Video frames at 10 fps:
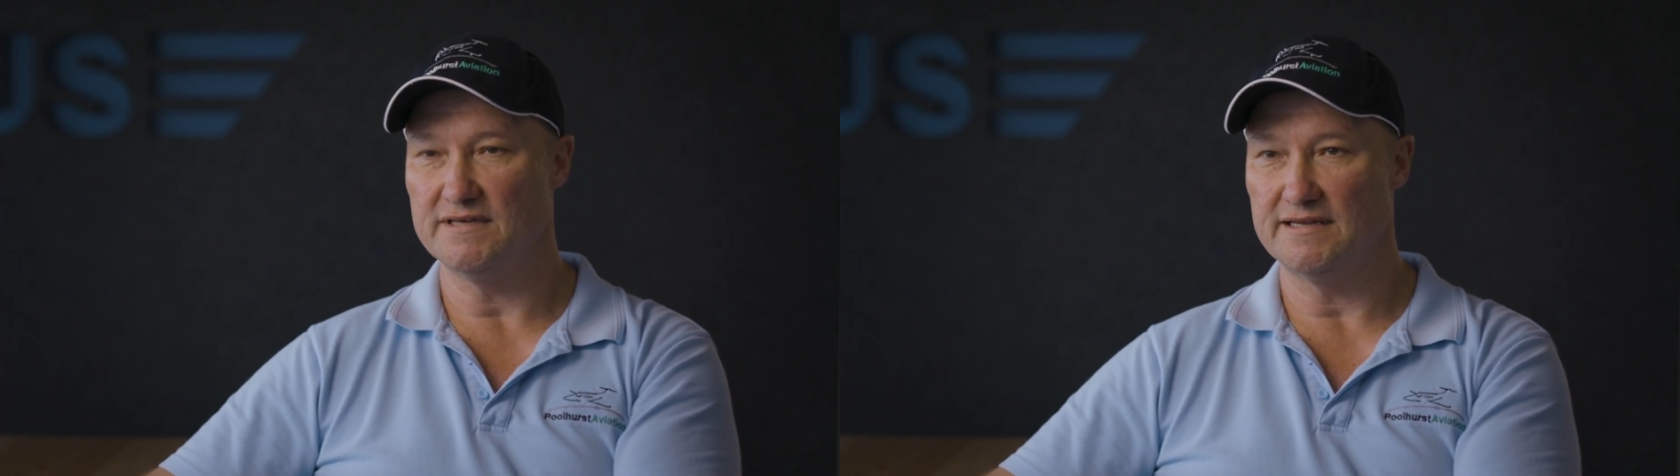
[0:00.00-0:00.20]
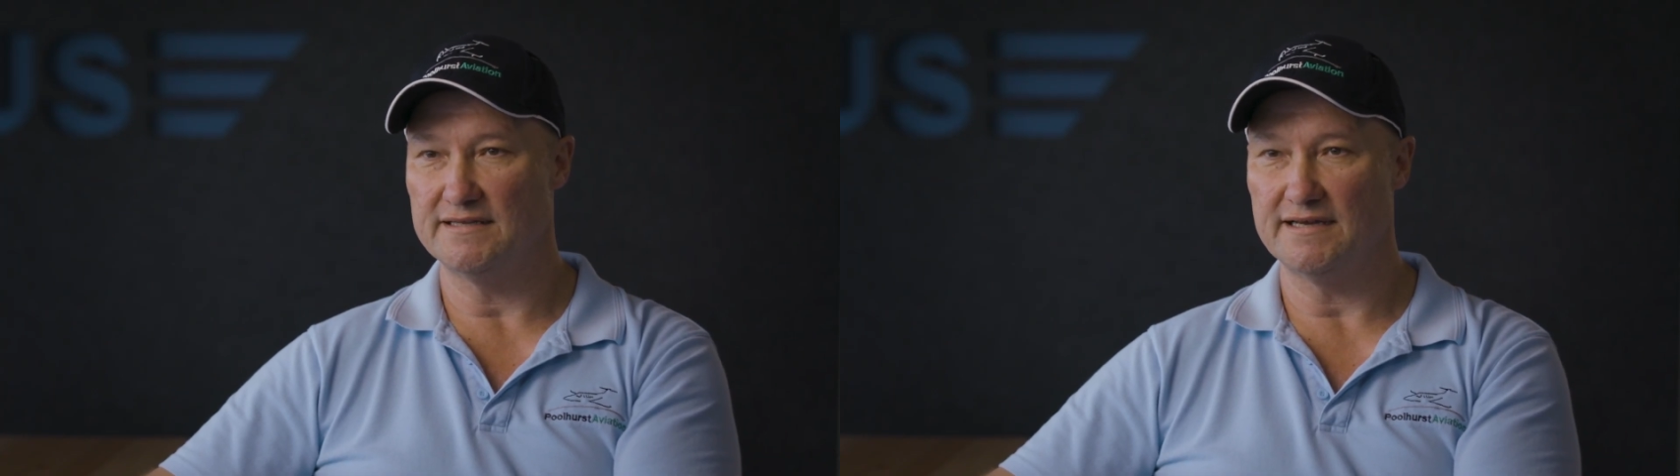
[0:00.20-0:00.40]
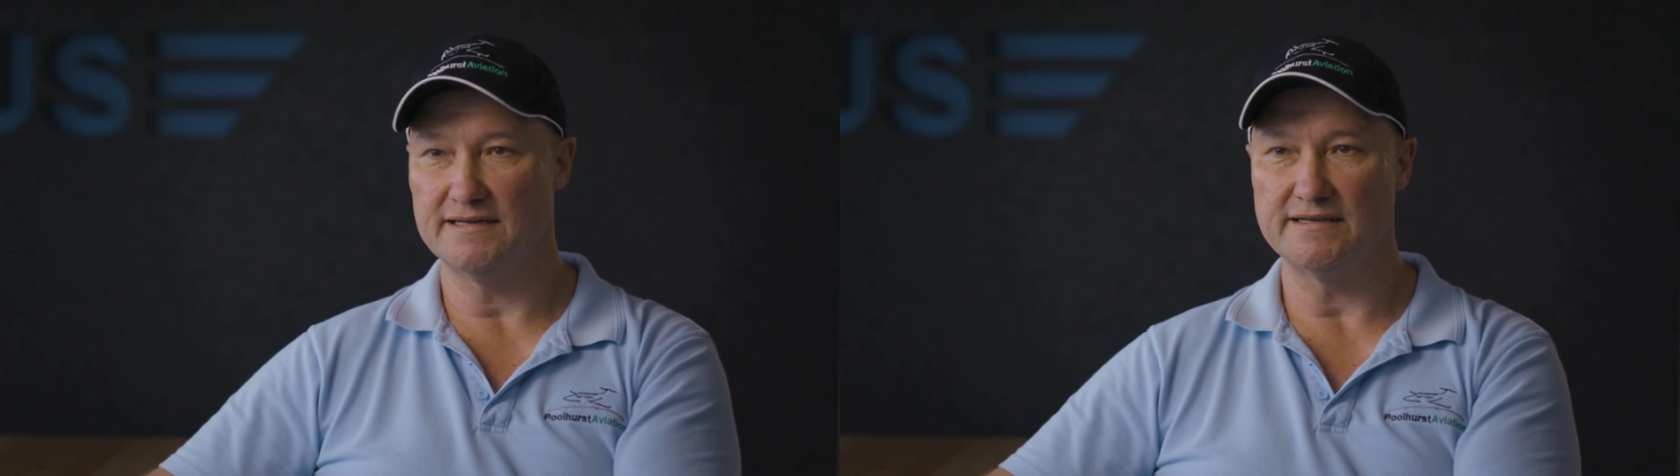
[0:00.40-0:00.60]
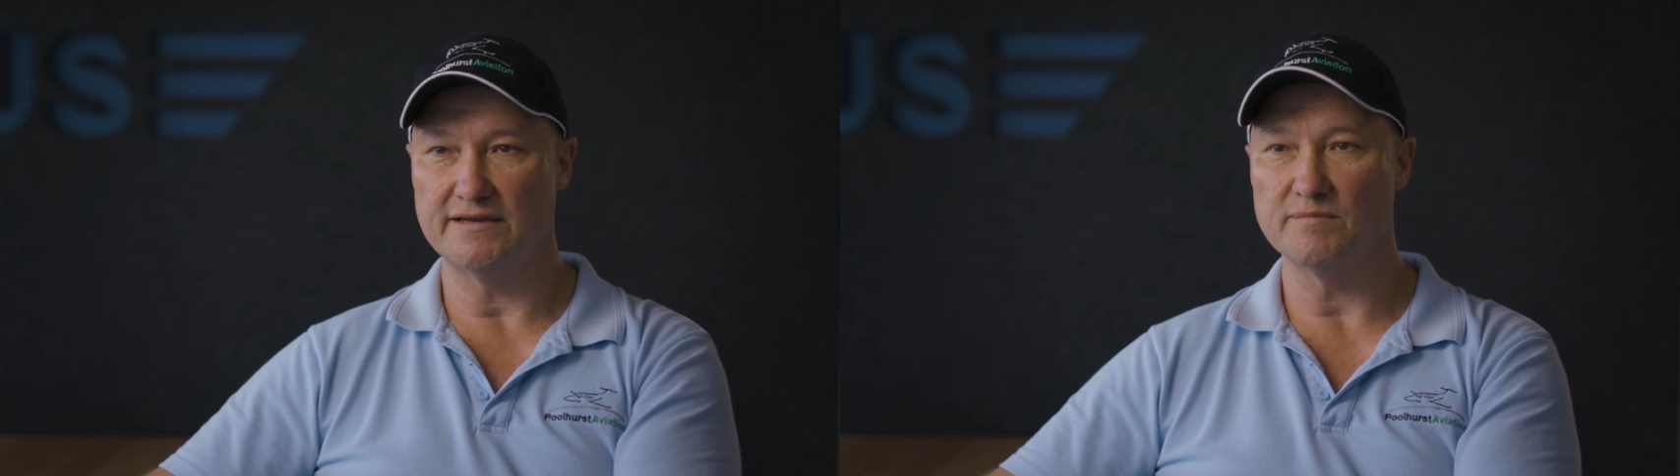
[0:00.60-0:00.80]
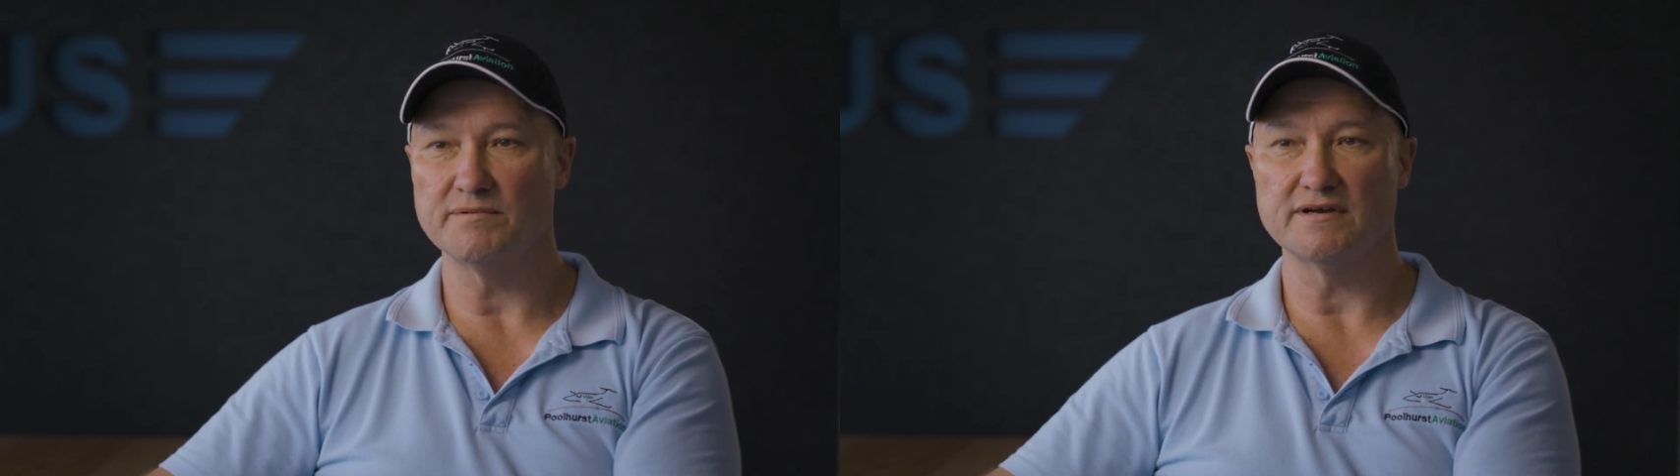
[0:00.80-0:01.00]
their
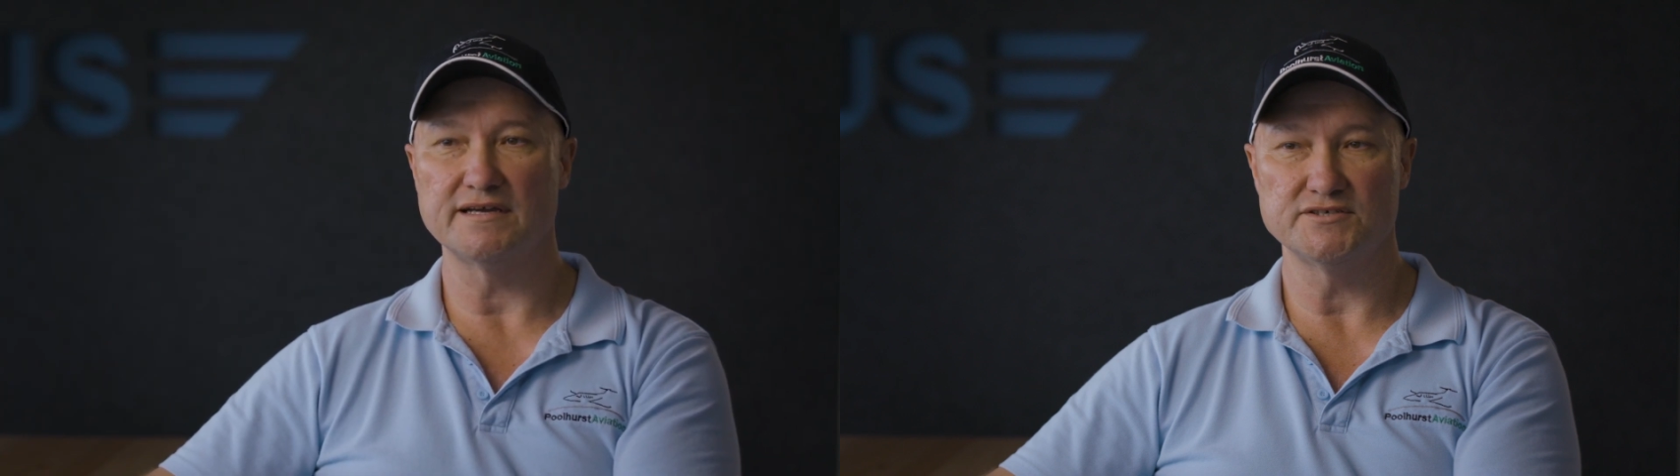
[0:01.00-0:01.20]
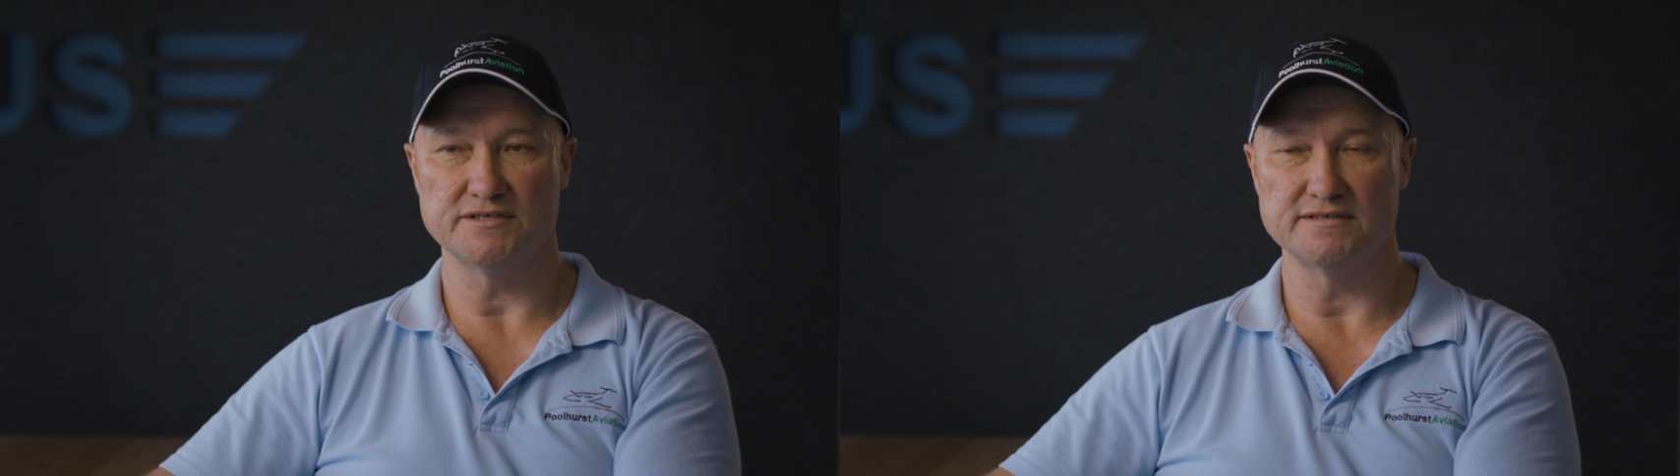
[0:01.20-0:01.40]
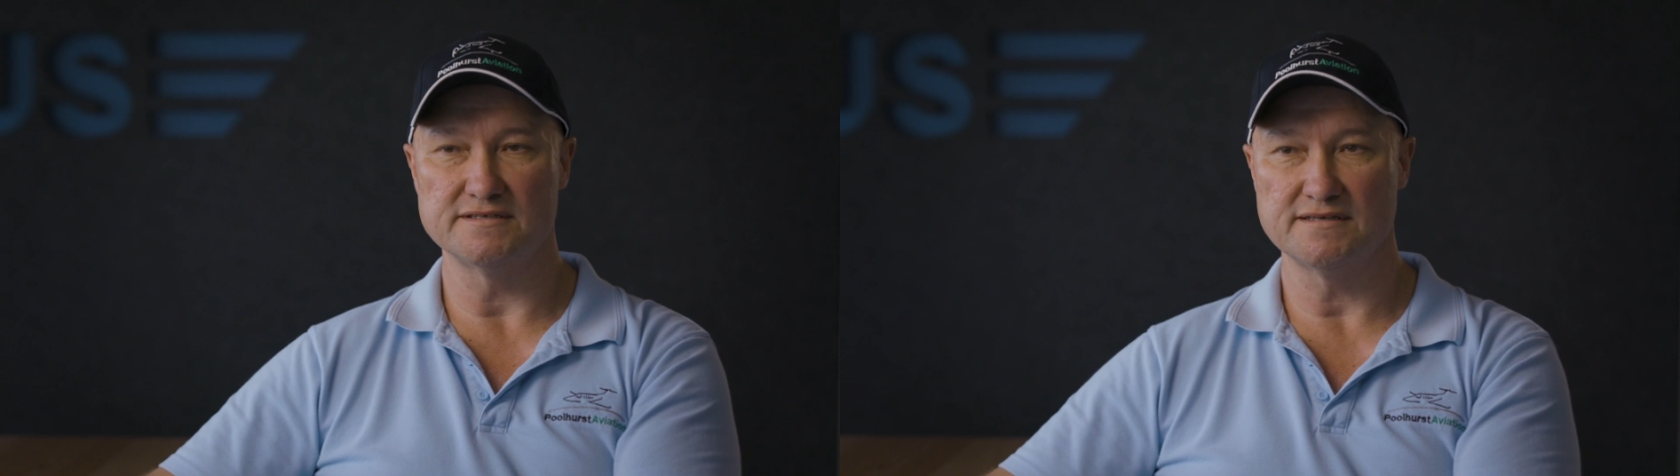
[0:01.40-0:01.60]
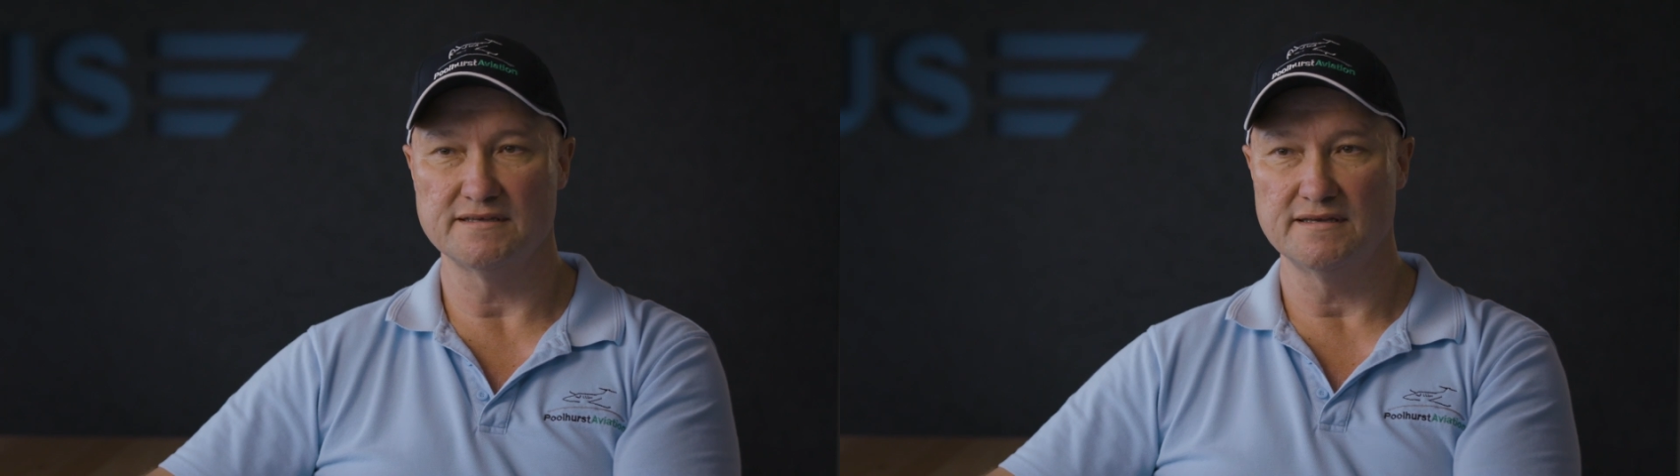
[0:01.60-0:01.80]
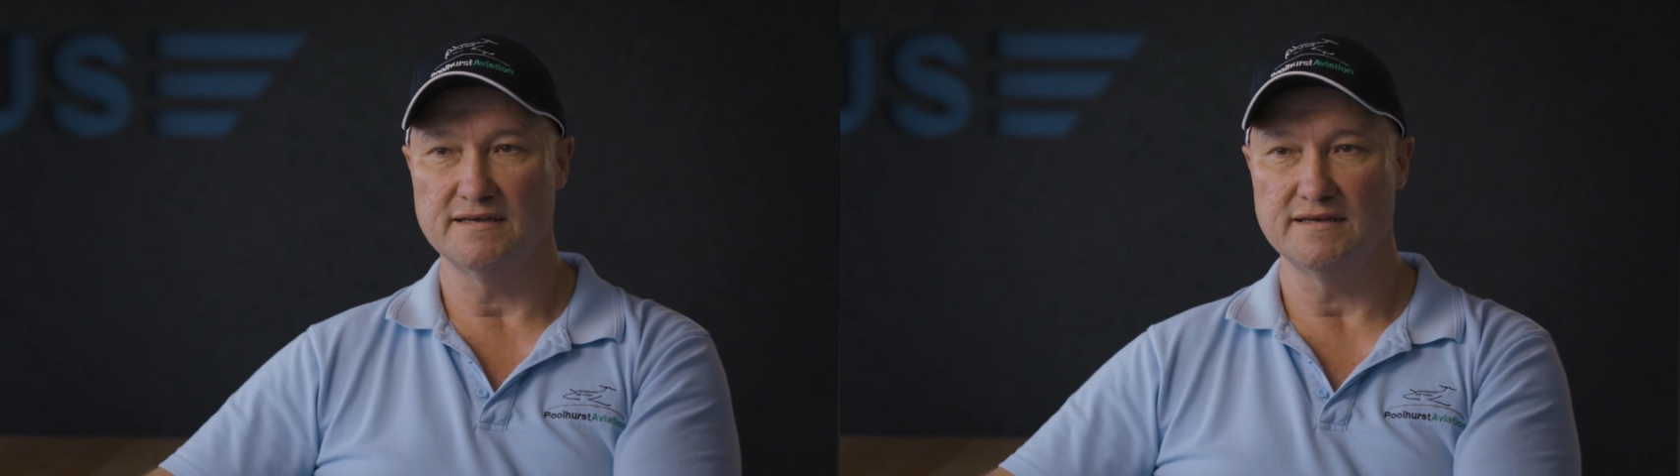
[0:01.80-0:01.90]
day-to-day operations,